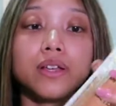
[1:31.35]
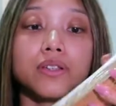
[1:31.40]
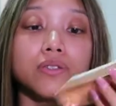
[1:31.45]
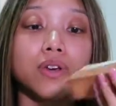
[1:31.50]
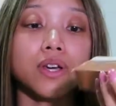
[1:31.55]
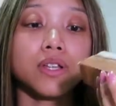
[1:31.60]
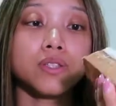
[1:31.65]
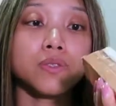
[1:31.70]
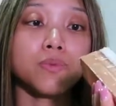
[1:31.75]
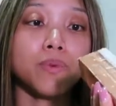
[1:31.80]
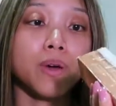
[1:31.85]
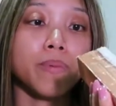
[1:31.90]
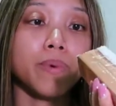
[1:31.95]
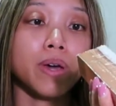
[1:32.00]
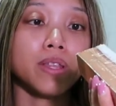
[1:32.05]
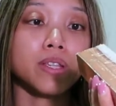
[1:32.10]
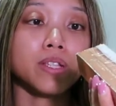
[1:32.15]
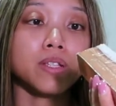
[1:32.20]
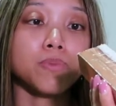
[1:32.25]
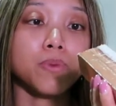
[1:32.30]
So I swear
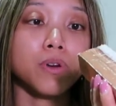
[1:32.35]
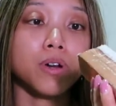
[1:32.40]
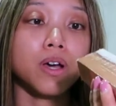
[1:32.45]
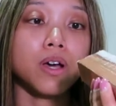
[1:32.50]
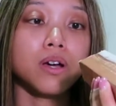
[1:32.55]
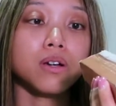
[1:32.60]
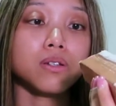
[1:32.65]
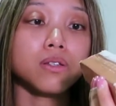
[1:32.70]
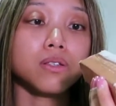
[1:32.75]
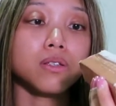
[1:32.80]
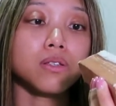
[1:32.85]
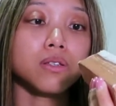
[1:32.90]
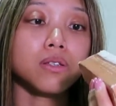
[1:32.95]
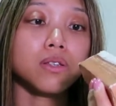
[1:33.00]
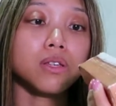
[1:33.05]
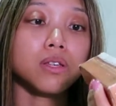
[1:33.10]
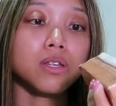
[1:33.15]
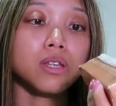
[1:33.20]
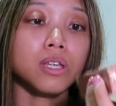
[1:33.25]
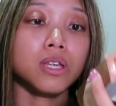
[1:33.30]
by this product.
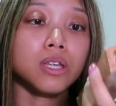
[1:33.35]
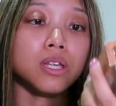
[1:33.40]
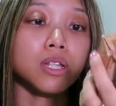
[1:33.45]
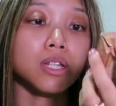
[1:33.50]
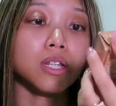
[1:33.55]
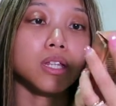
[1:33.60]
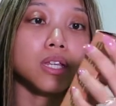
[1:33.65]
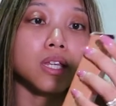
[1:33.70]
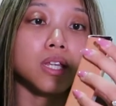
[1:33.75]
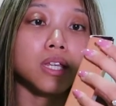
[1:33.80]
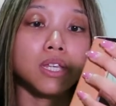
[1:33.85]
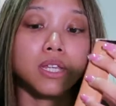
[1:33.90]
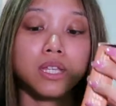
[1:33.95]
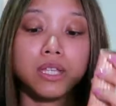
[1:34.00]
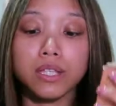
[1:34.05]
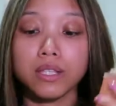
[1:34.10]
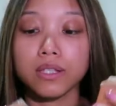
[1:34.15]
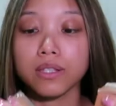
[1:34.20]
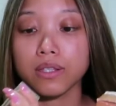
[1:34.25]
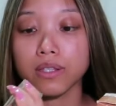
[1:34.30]
It
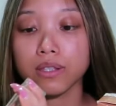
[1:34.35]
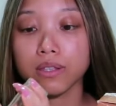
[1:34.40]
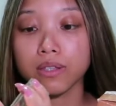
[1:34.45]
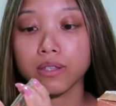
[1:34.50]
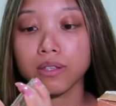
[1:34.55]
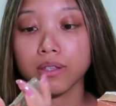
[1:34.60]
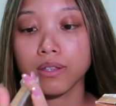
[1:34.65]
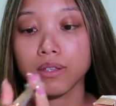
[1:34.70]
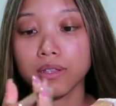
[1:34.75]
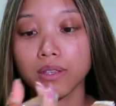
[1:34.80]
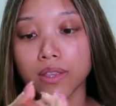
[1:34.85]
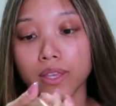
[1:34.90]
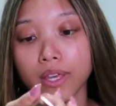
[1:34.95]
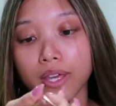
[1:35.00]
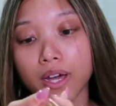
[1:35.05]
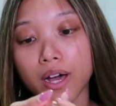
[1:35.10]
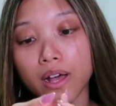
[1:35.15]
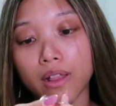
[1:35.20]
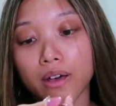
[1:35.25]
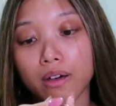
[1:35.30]
is the
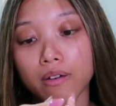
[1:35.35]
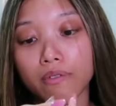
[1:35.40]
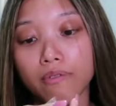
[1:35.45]
color